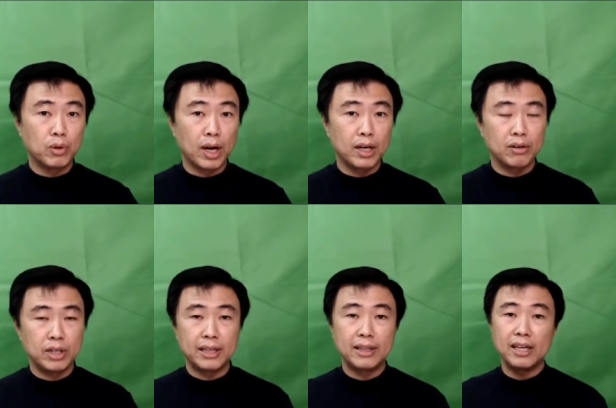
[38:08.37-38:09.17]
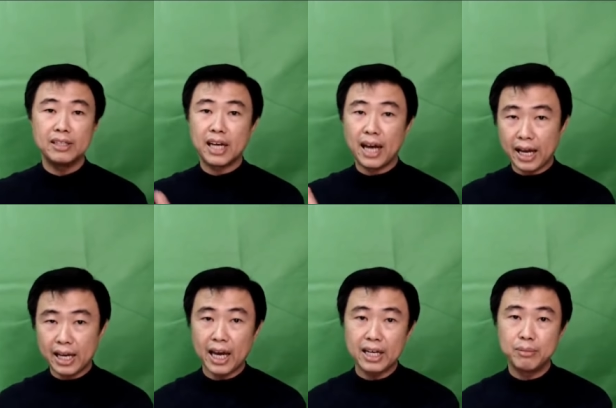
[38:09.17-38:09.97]
right now that think that
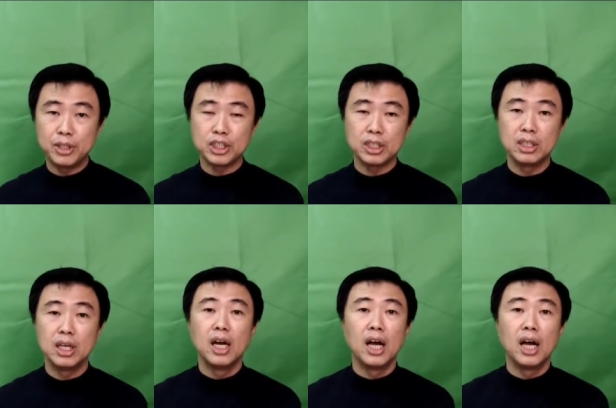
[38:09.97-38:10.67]
academician